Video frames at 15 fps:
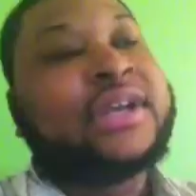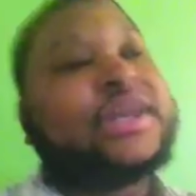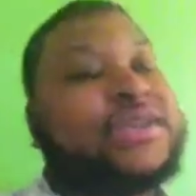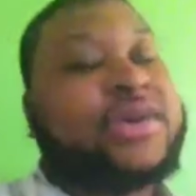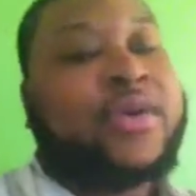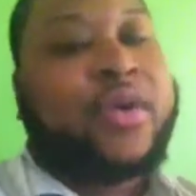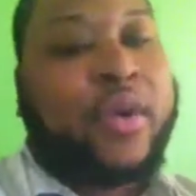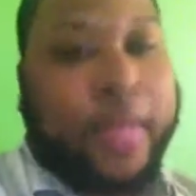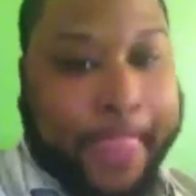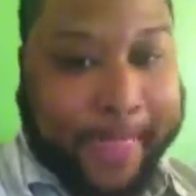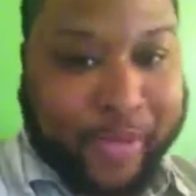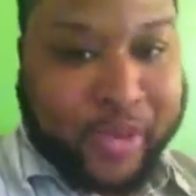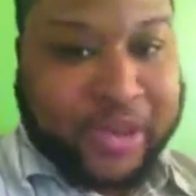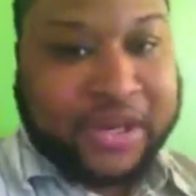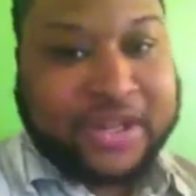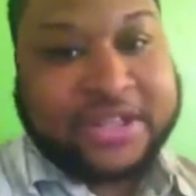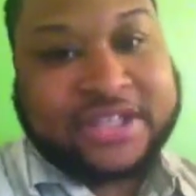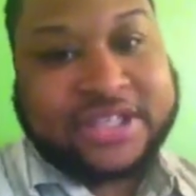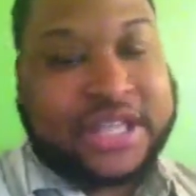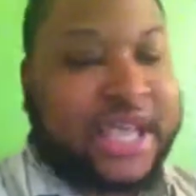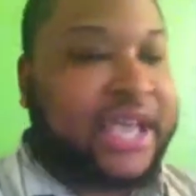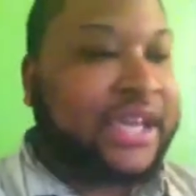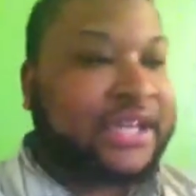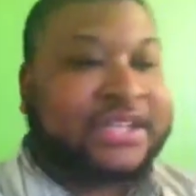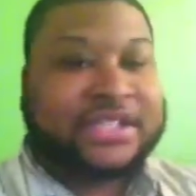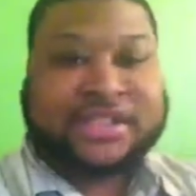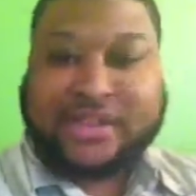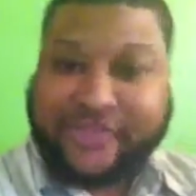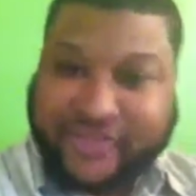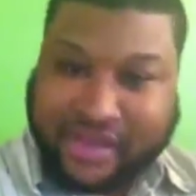so we understand the
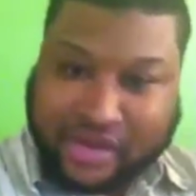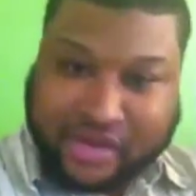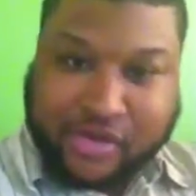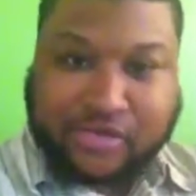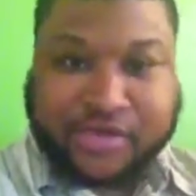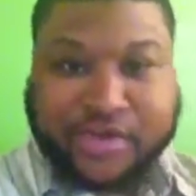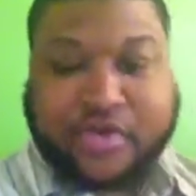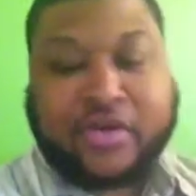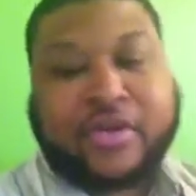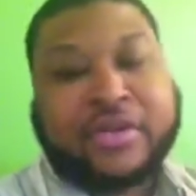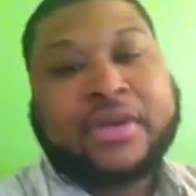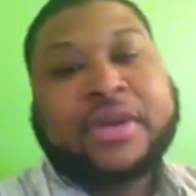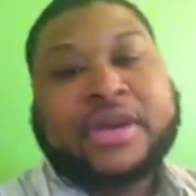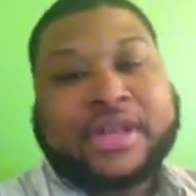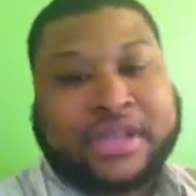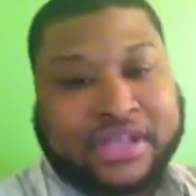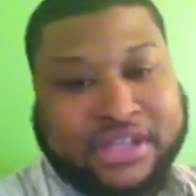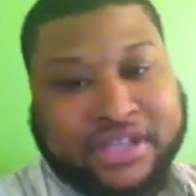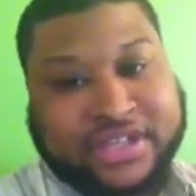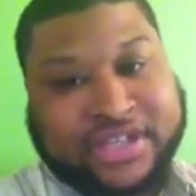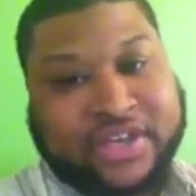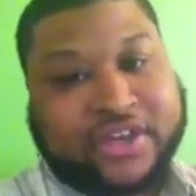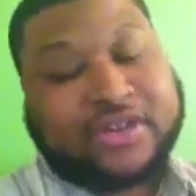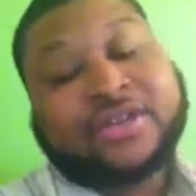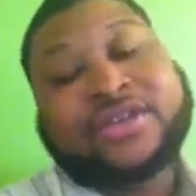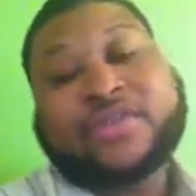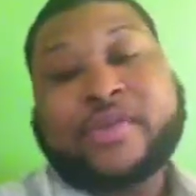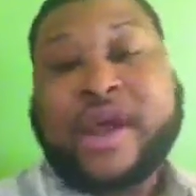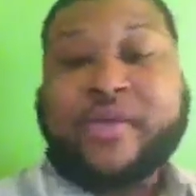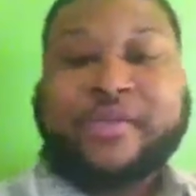stuff that goes on in these churches.
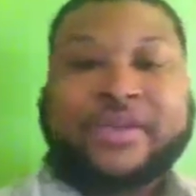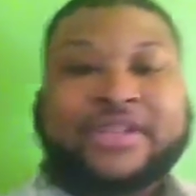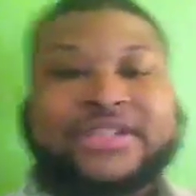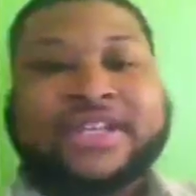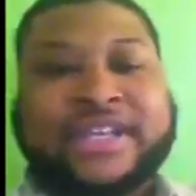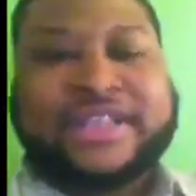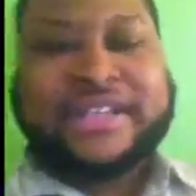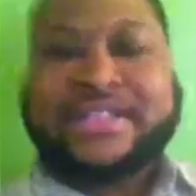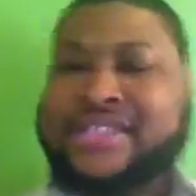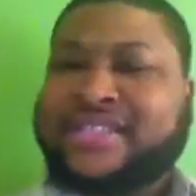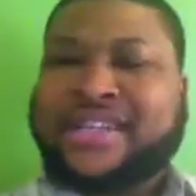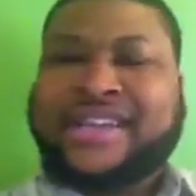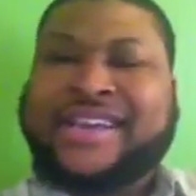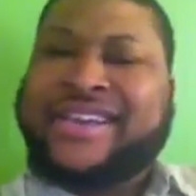So what I want to say is,